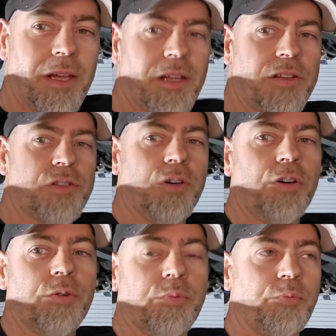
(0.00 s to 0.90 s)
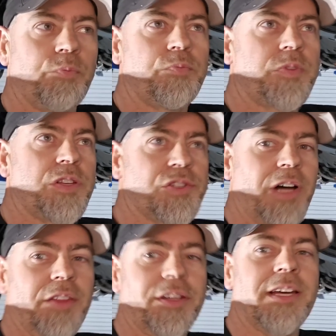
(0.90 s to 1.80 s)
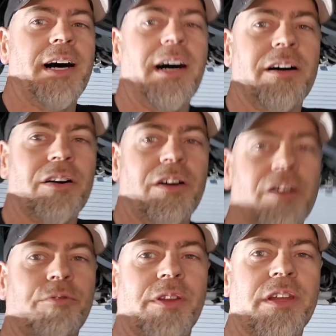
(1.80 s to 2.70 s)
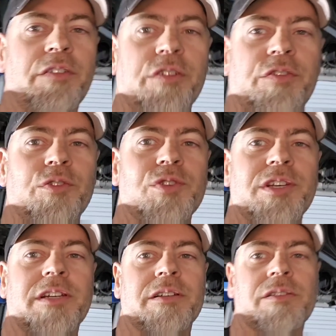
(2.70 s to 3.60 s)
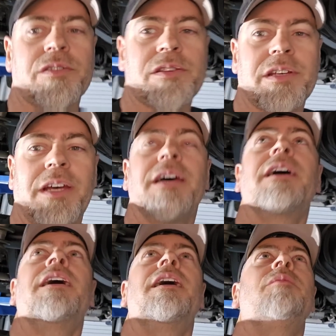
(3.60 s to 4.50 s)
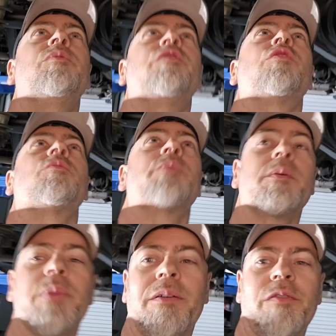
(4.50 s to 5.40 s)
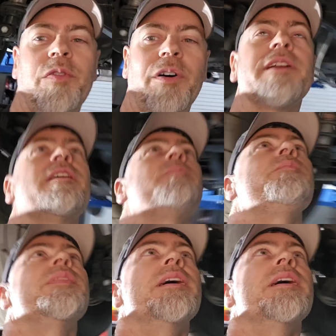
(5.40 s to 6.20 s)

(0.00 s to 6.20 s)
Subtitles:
So to start the car, I'd run that for a few seconds before the big pump fired up.